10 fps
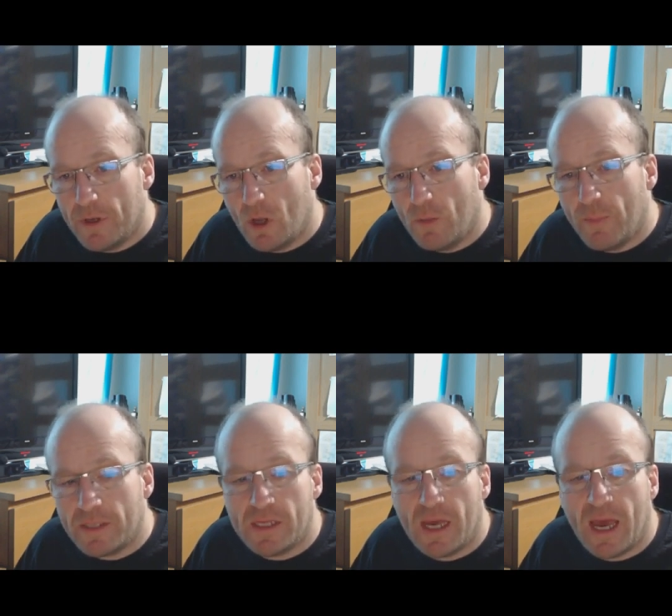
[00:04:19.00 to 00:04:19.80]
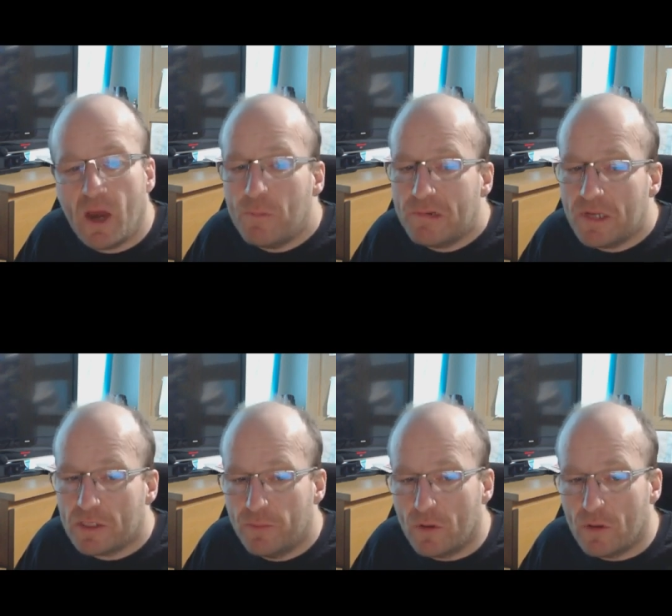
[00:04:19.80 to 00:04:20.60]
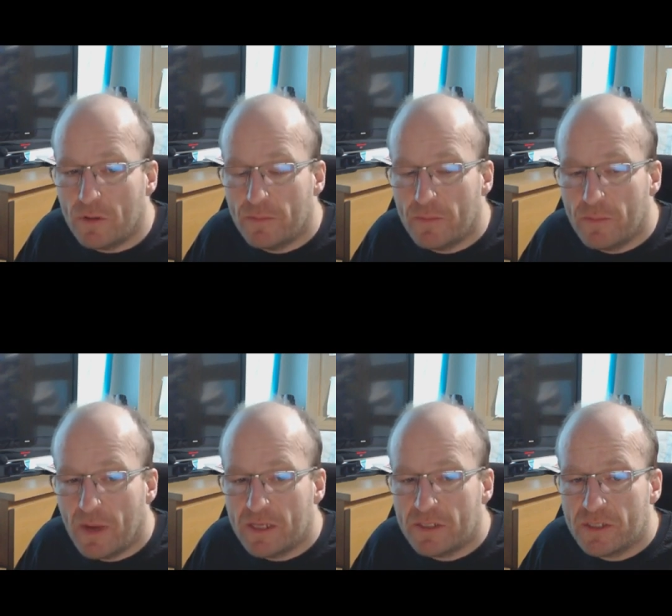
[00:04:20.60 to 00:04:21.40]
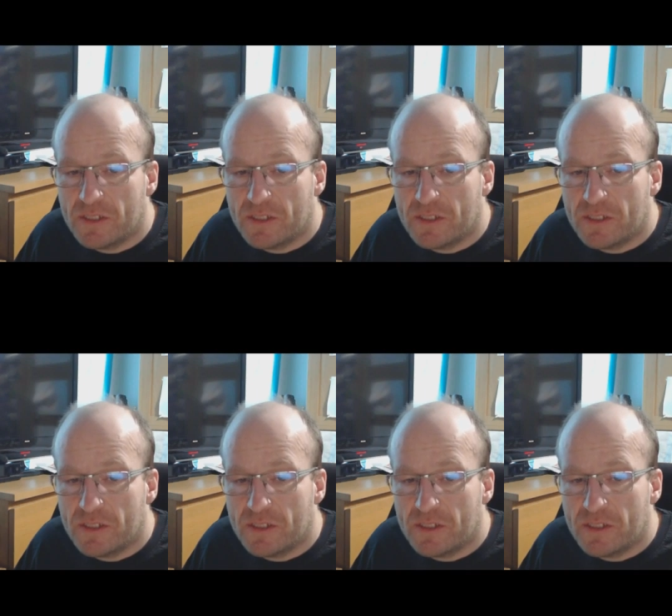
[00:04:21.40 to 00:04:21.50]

But no matter how predictable and